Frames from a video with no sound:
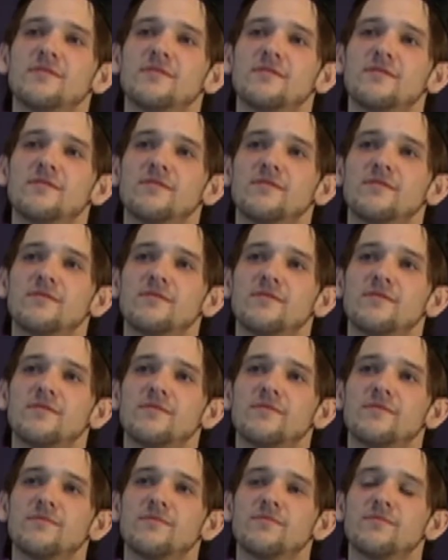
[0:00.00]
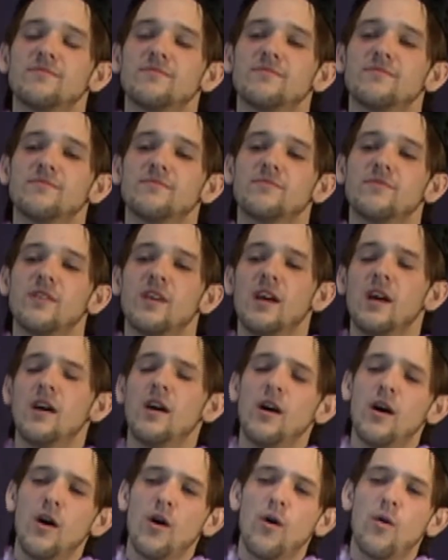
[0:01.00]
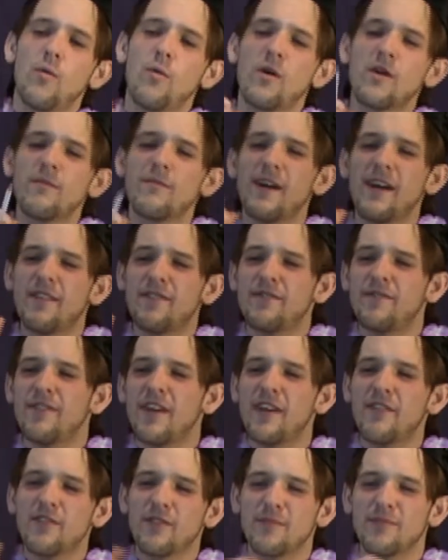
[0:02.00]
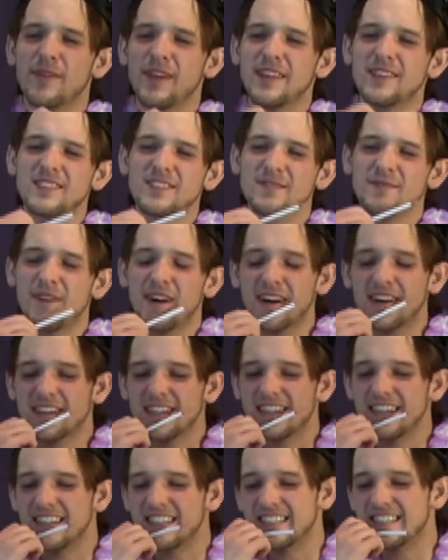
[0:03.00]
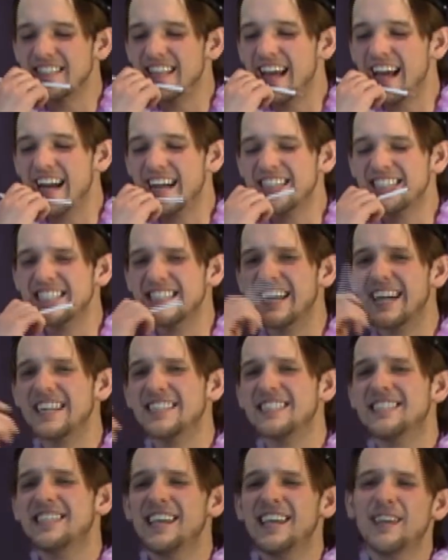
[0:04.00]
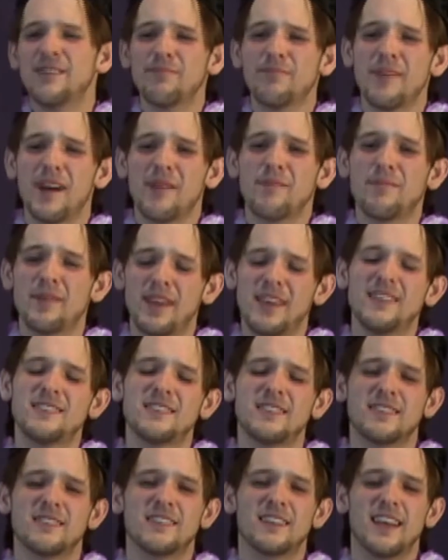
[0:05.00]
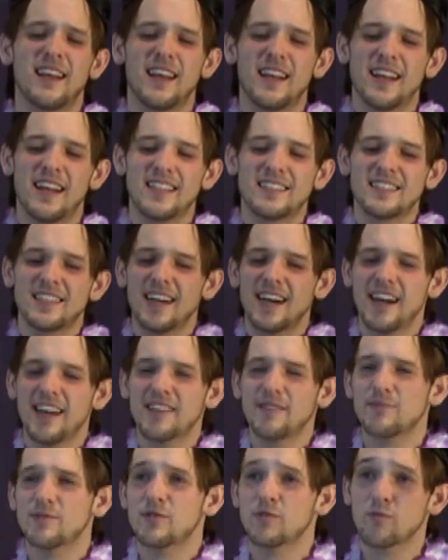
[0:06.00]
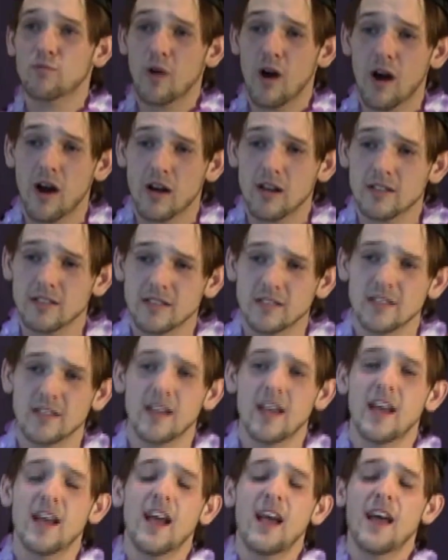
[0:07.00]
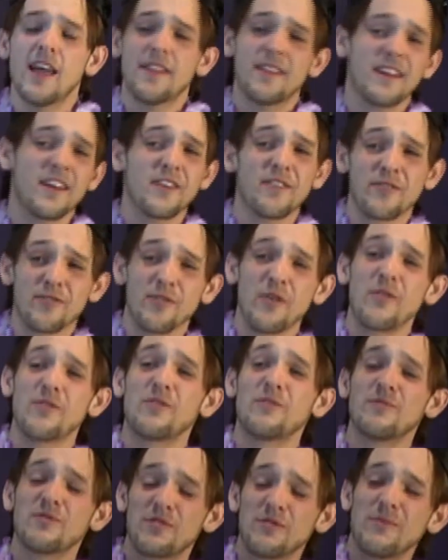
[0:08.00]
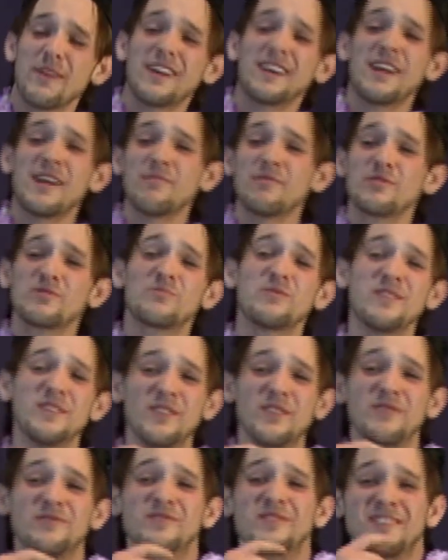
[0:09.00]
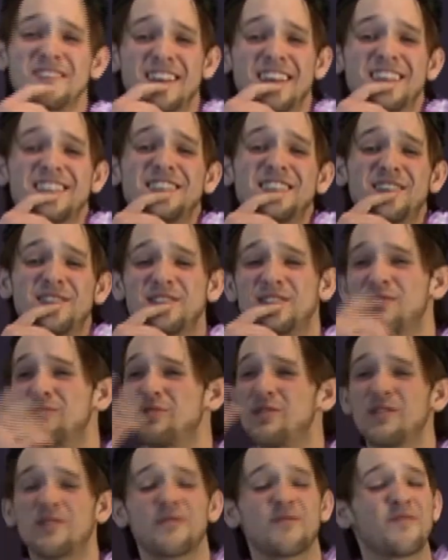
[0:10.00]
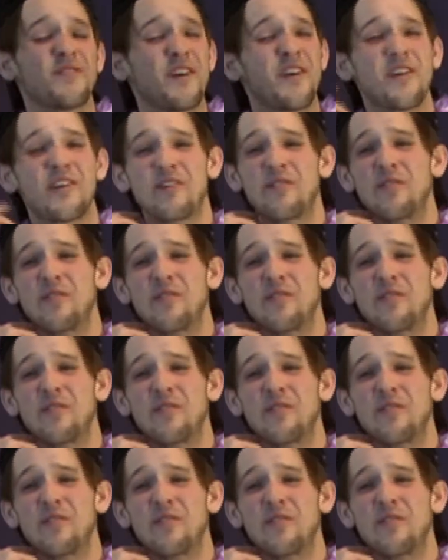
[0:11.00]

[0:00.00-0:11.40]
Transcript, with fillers: uh, artwork? One of my favorite means of marketing is actually I take my pieces and I tie them to rocks. And then I throw them through my neighbor's windows. It seems to work very well.